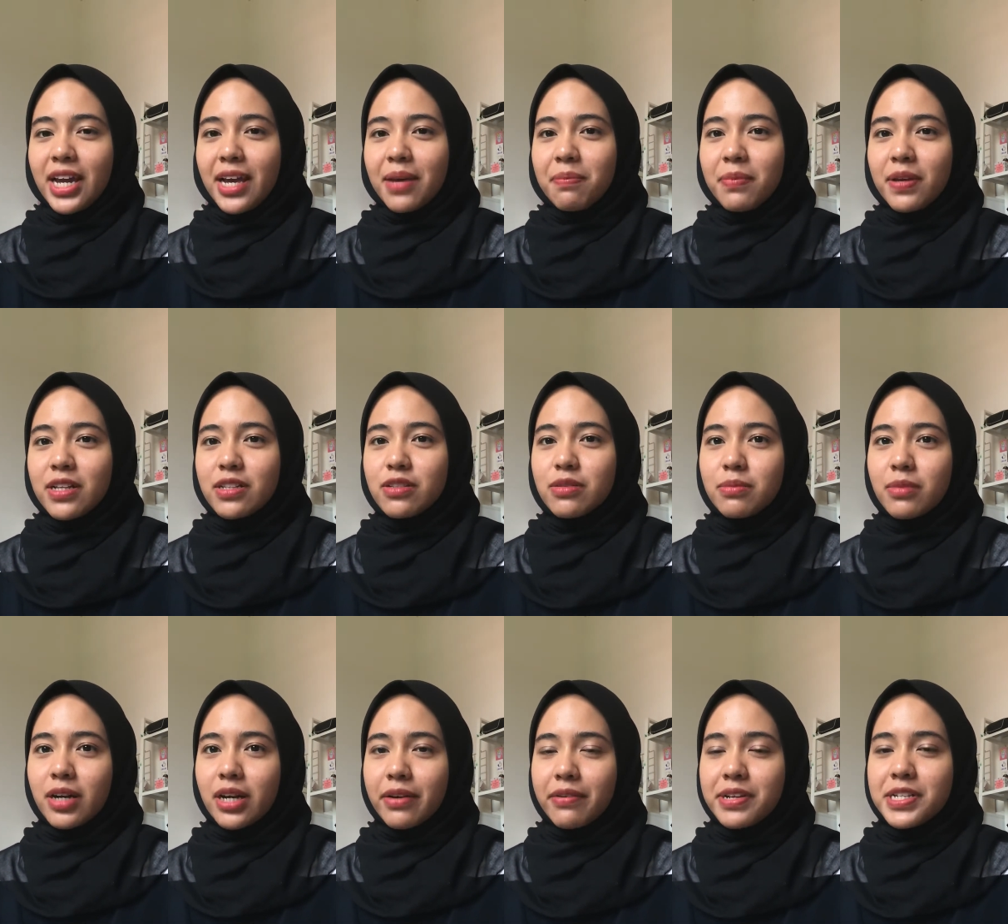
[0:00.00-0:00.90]
I bid to
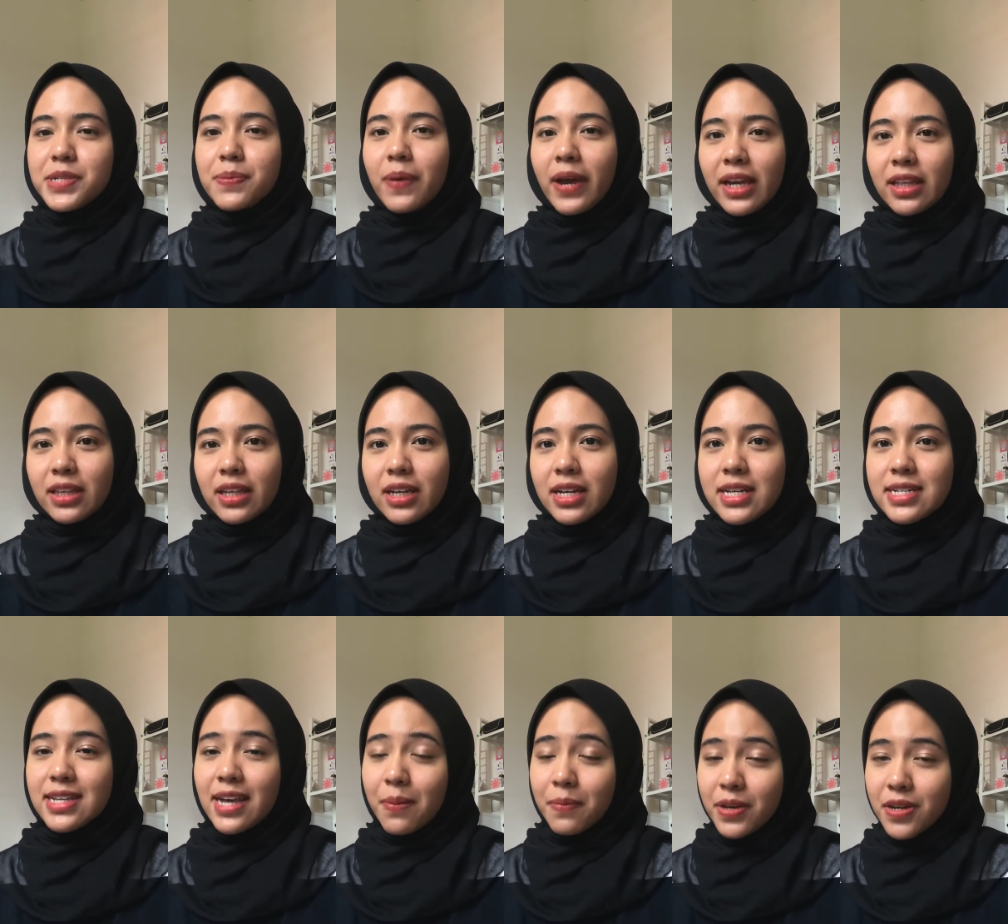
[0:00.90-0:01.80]
my respected
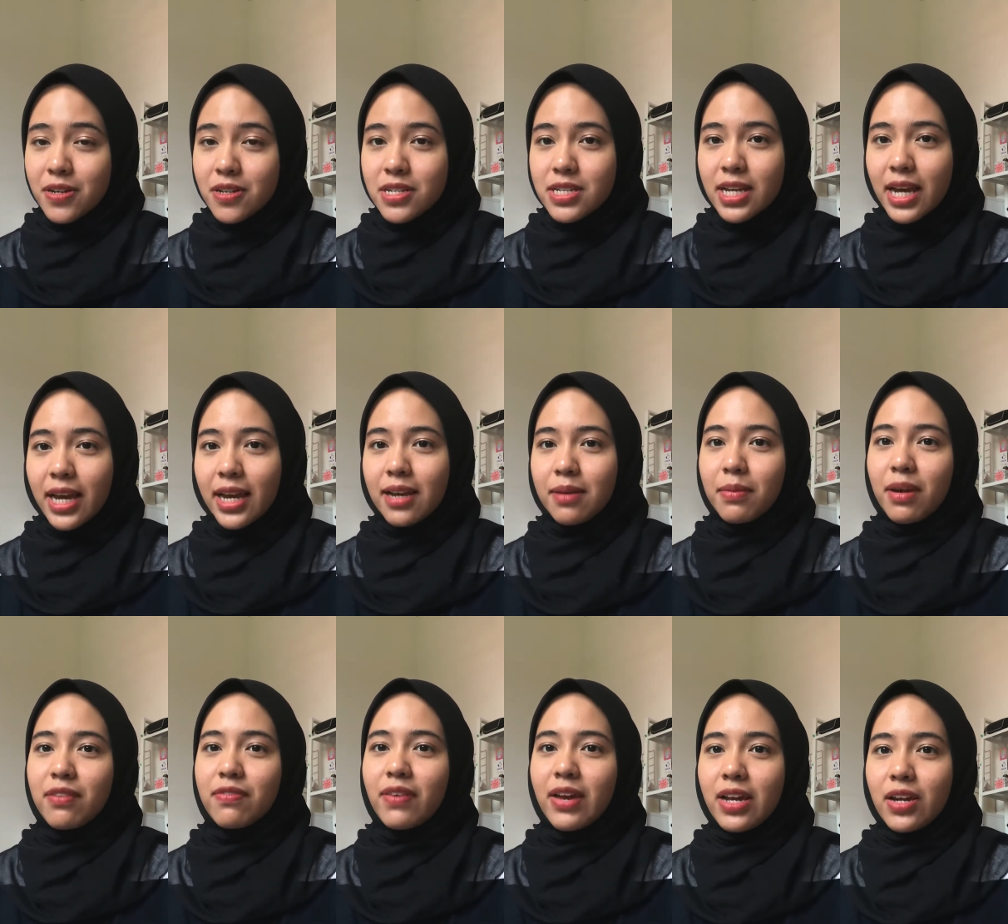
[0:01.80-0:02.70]
examiners and
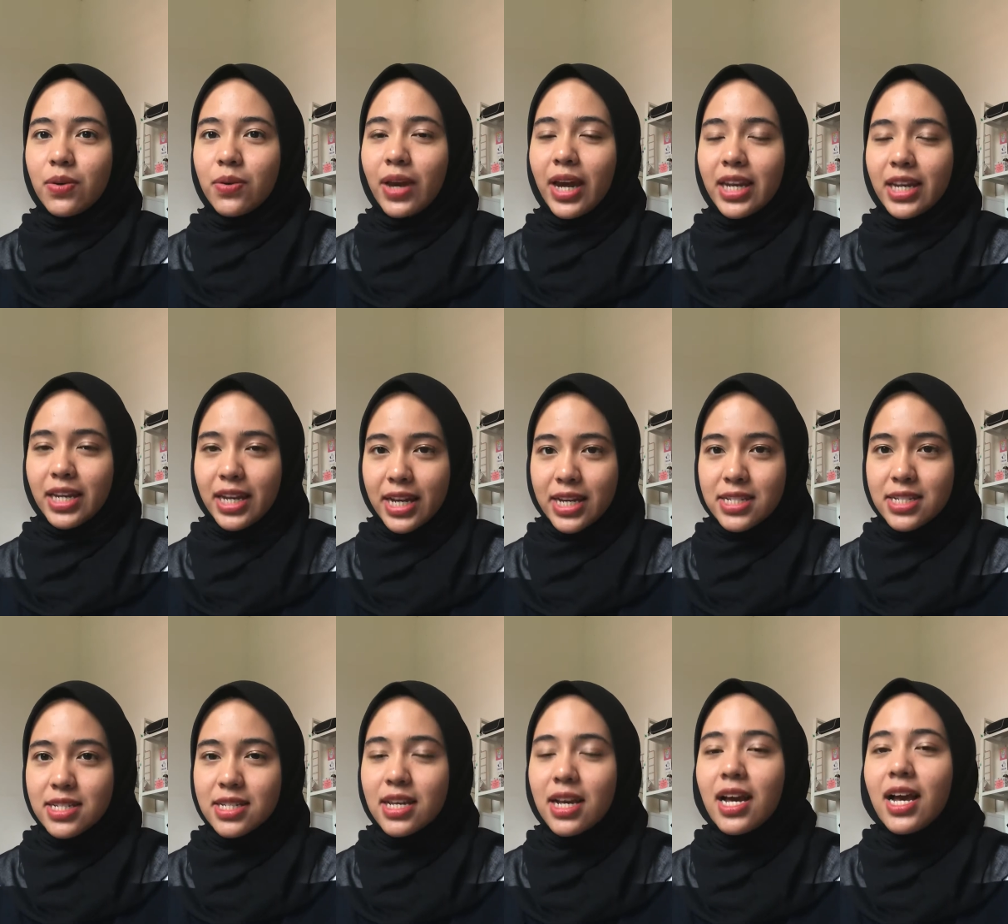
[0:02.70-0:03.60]
my fellow
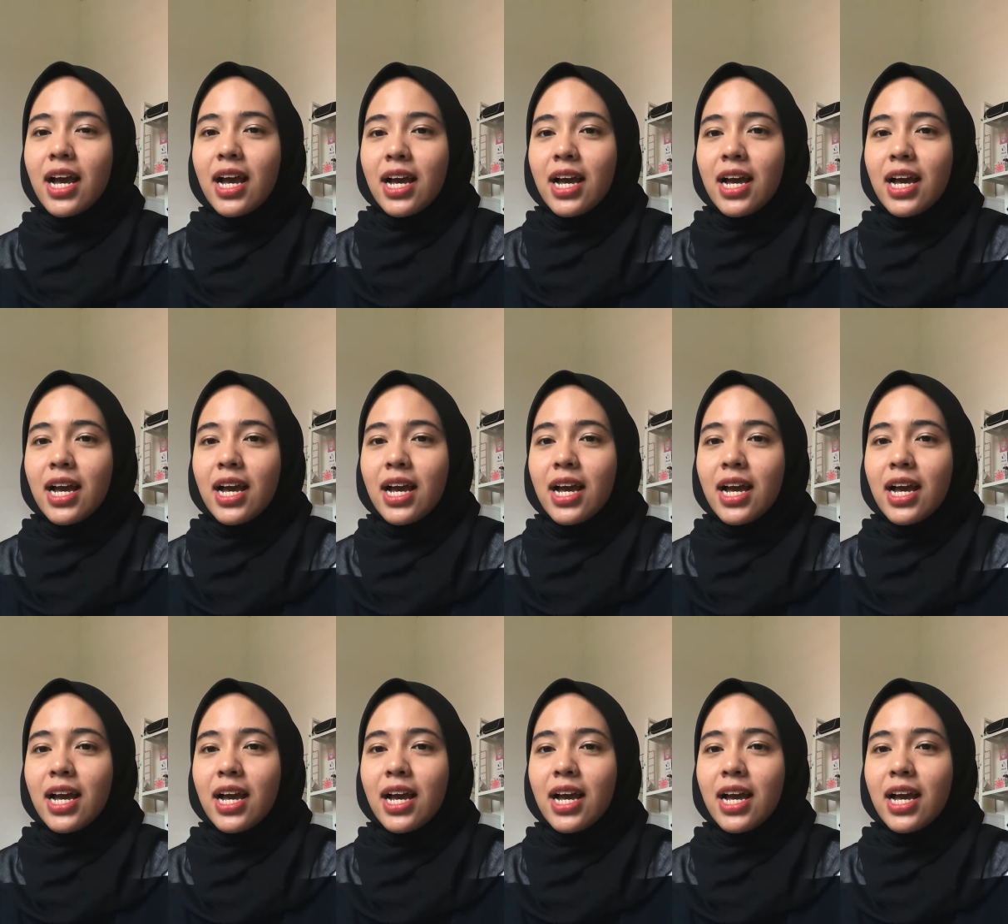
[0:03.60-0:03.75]
candidates.